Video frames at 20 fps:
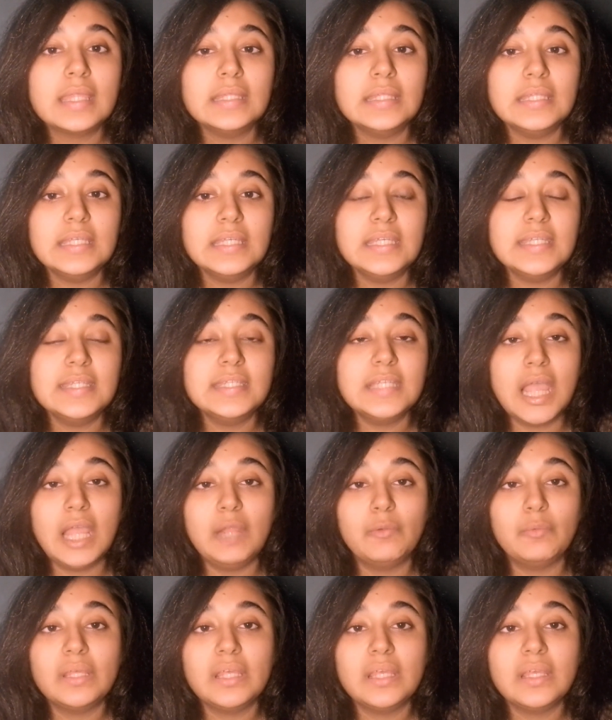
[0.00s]
the
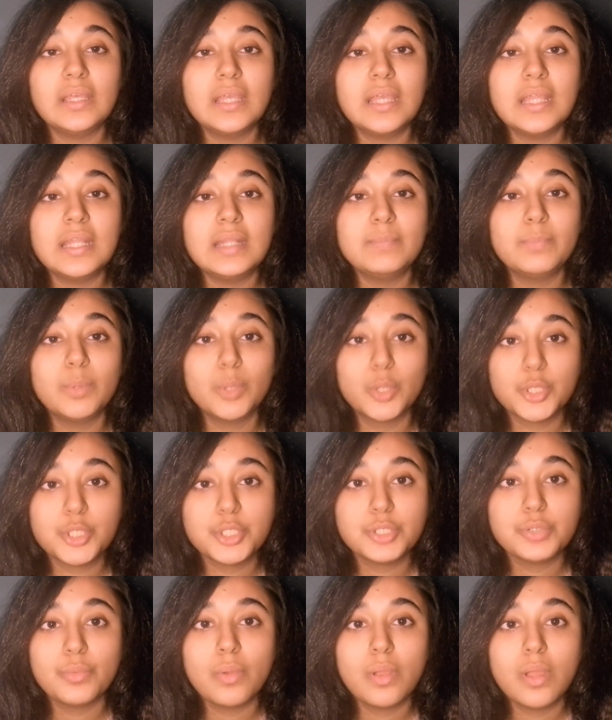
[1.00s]
diary, in book
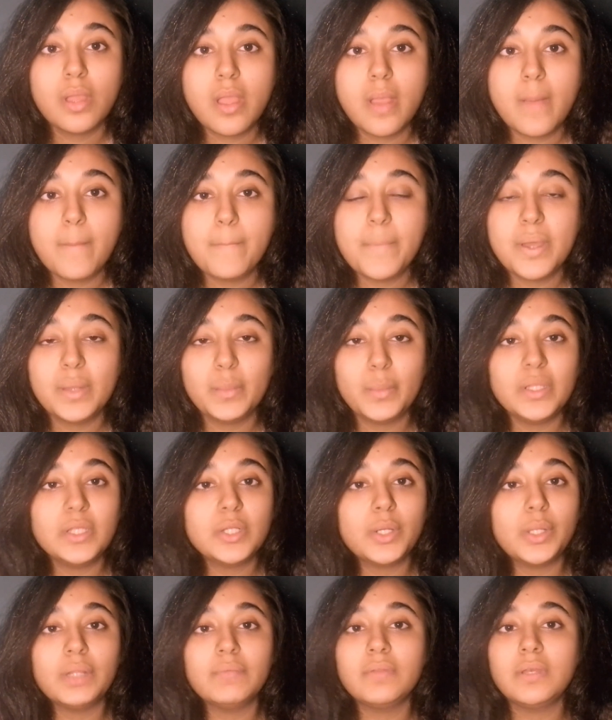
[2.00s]
2. But we
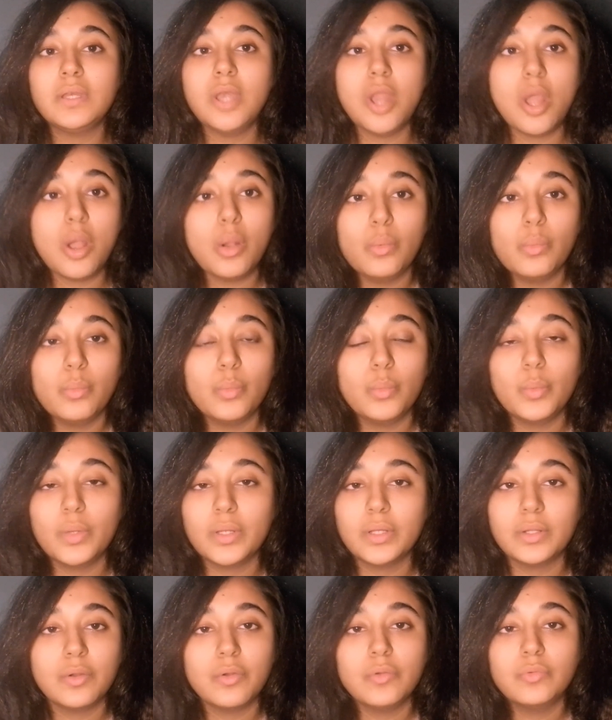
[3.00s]
don't even know what
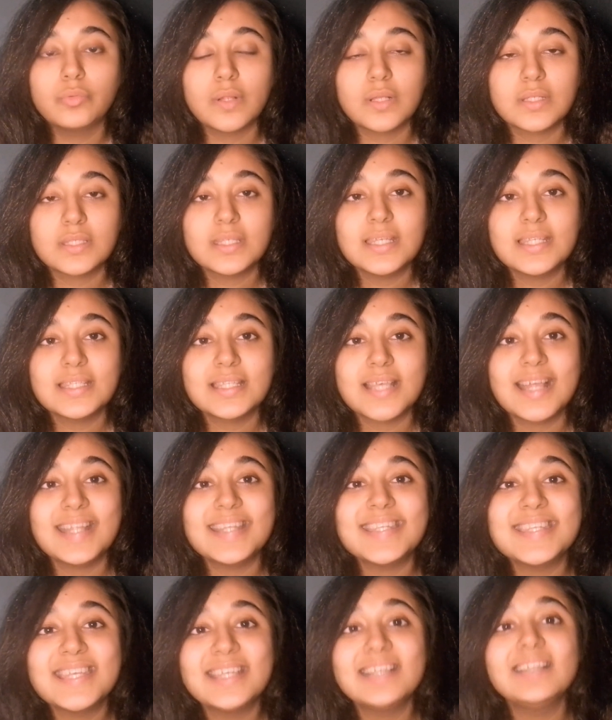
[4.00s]
a Horcrux is
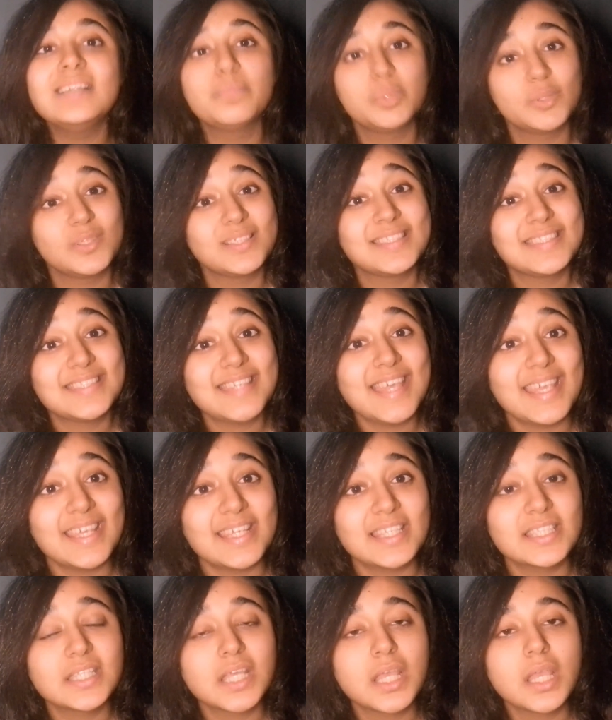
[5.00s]
until book
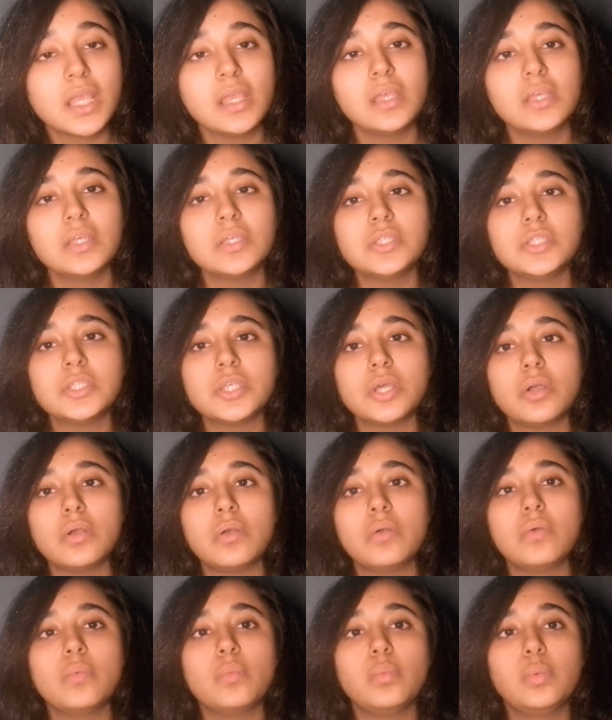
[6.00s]
6.
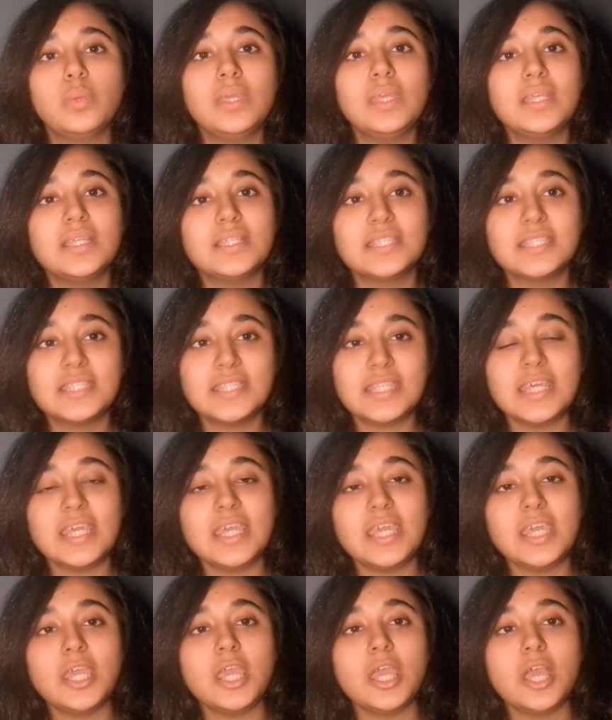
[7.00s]
So we
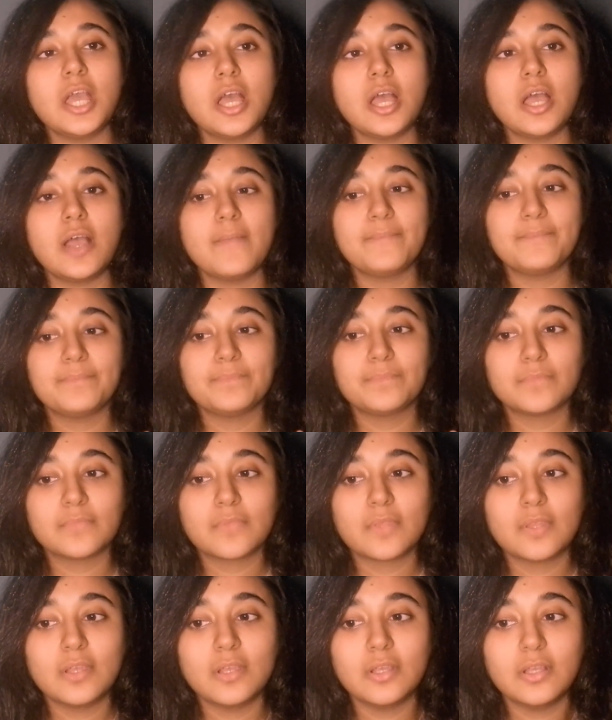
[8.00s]
see
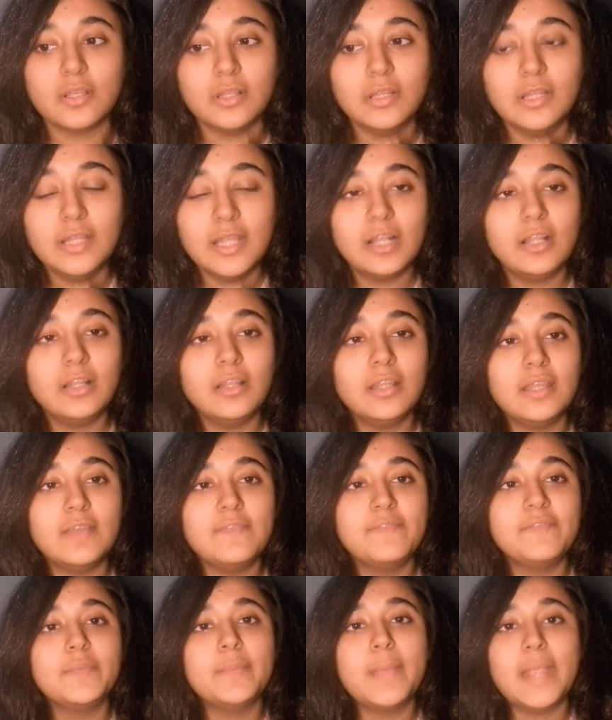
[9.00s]
little
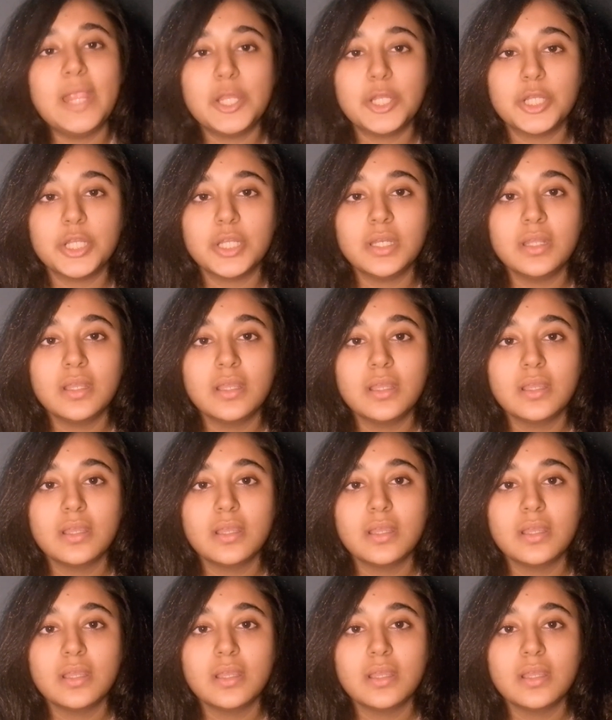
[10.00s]
information